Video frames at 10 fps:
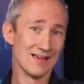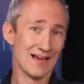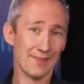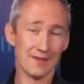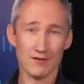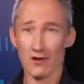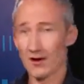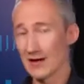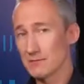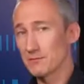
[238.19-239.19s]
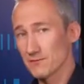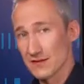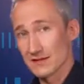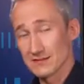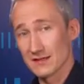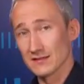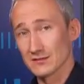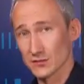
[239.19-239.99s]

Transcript: and there are Hyper-V containers as